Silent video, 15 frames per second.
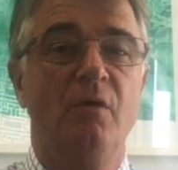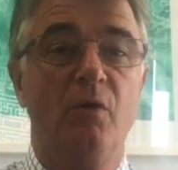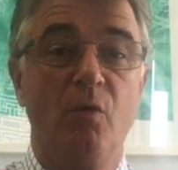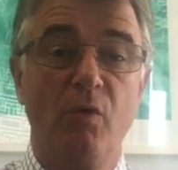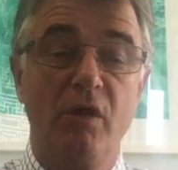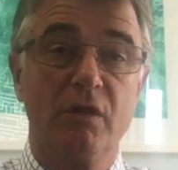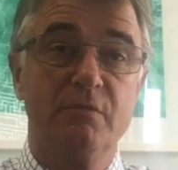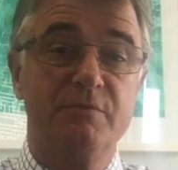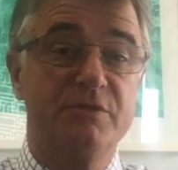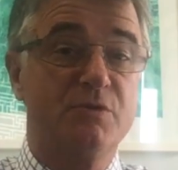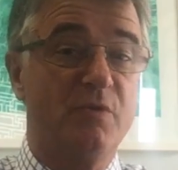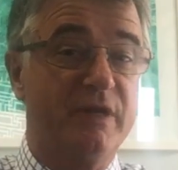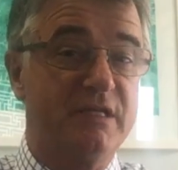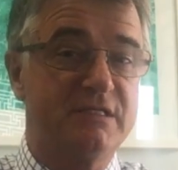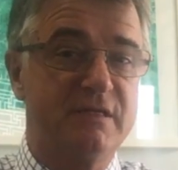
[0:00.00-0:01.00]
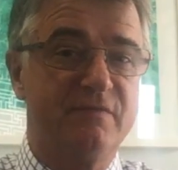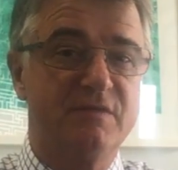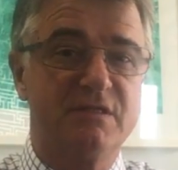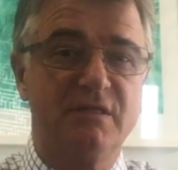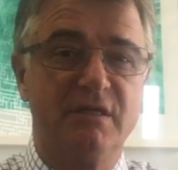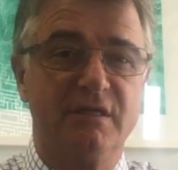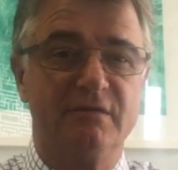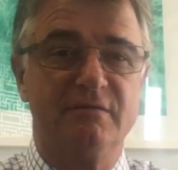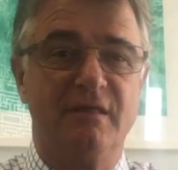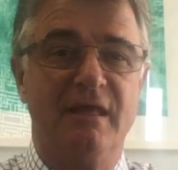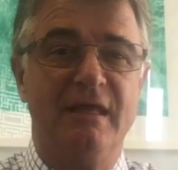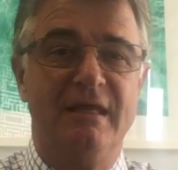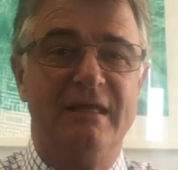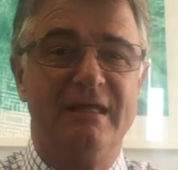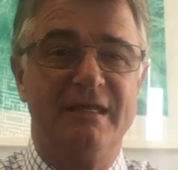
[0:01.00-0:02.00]
Well, welcome to 2017.
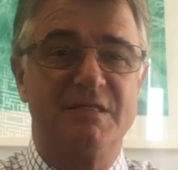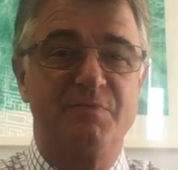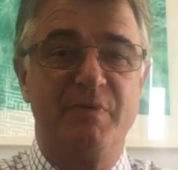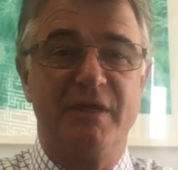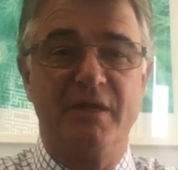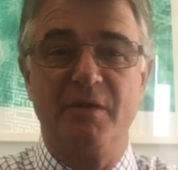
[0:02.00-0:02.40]
It's been